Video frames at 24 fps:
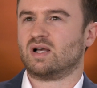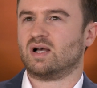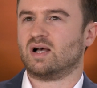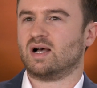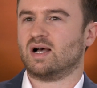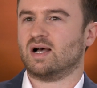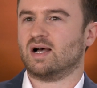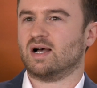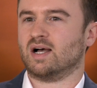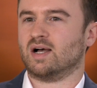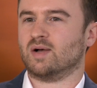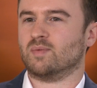
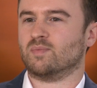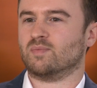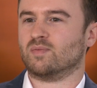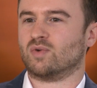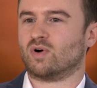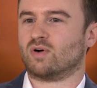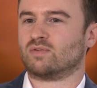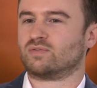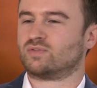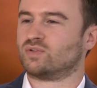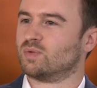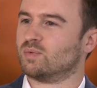
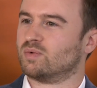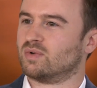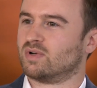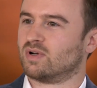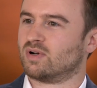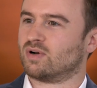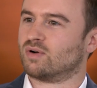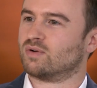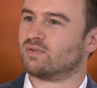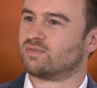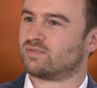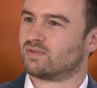of
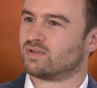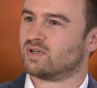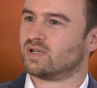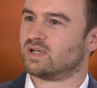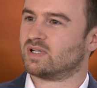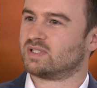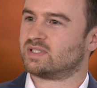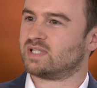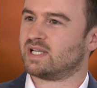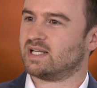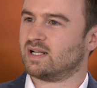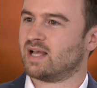
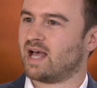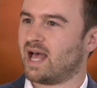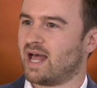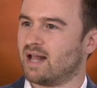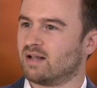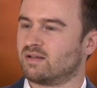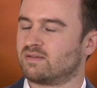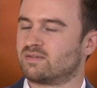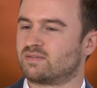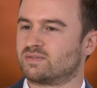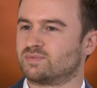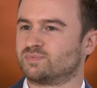
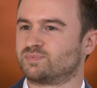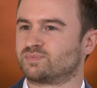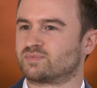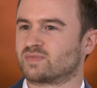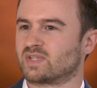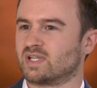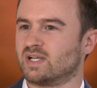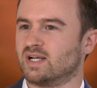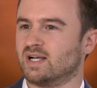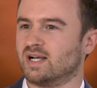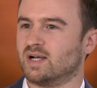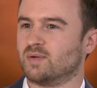telehealth.
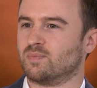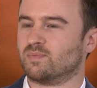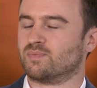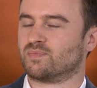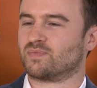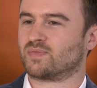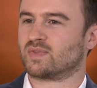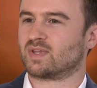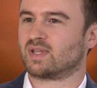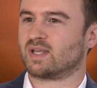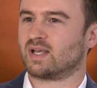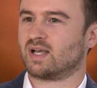
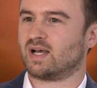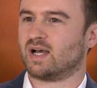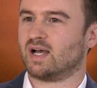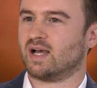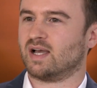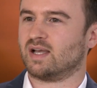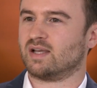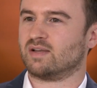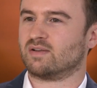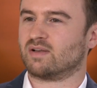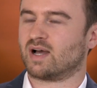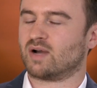
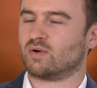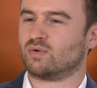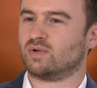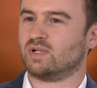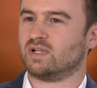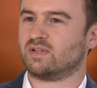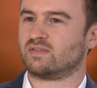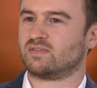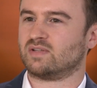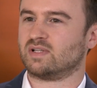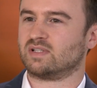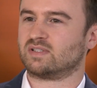I
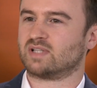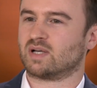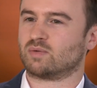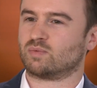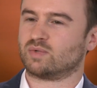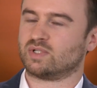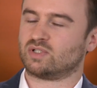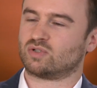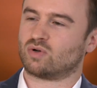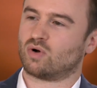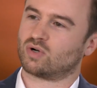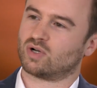really think that
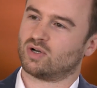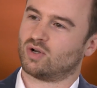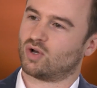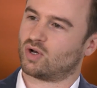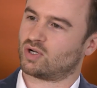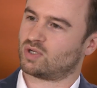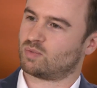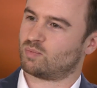we talk a lot